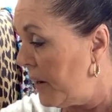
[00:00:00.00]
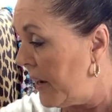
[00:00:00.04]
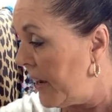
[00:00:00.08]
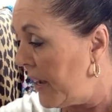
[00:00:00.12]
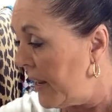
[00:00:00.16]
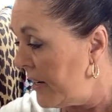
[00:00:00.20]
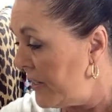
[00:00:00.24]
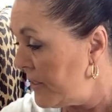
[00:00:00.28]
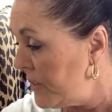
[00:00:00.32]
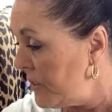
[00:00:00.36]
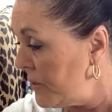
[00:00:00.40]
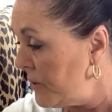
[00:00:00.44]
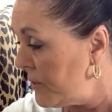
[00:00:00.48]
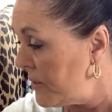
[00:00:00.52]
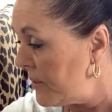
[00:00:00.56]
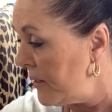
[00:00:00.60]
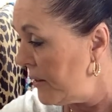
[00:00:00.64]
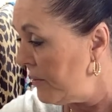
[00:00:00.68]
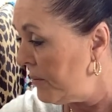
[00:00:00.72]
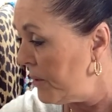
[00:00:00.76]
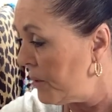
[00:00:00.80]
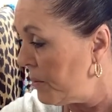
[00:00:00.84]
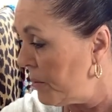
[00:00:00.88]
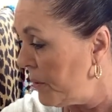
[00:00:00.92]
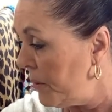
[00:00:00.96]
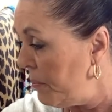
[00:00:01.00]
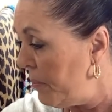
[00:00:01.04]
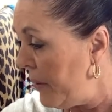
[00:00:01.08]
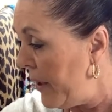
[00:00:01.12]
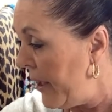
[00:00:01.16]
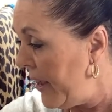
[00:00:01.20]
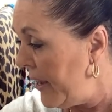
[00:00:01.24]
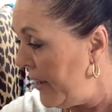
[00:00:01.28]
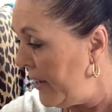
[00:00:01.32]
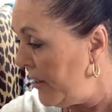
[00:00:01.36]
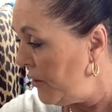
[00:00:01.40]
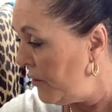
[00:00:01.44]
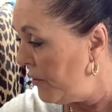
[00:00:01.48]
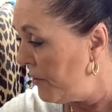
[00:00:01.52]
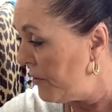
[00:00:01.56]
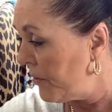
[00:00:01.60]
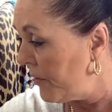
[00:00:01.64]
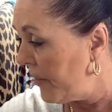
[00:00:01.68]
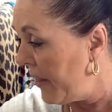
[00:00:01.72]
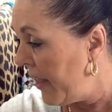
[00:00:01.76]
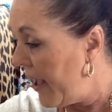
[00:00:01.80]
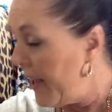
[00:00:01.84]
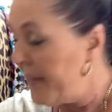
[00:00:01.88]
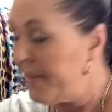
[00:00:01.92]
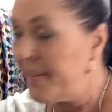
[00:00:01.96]
I gotta do something to repay you for
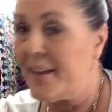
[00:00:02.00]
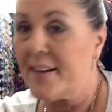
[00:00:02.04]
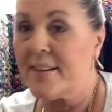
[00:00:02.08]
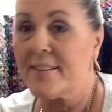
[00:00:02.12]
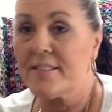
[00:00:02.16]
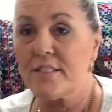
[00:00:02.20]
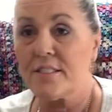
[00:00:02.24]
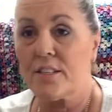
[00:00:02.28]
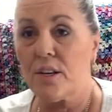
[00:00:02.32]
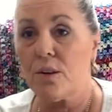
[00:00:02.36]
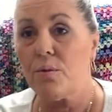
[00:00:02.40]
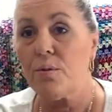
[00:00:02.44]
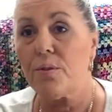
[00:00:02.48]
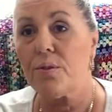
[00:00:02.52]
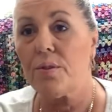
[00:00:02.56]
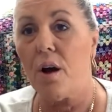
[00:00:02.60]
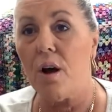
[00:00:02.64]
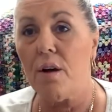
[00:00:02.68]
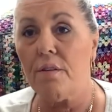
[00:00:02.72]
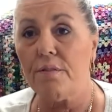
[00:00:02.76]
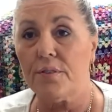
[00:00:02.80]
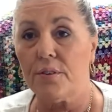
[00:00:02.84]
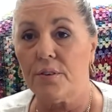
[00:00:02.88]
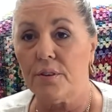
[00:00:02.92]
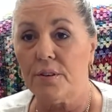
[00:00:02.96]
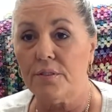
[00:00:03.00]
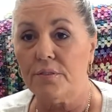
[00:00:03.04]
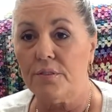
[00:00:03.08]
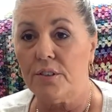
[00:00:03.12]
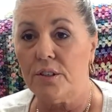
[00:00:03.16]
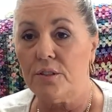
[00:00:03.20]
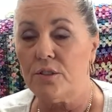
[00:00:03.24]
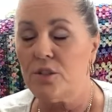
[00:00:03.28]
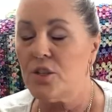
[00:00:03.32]
that. That is so thoughtful of you.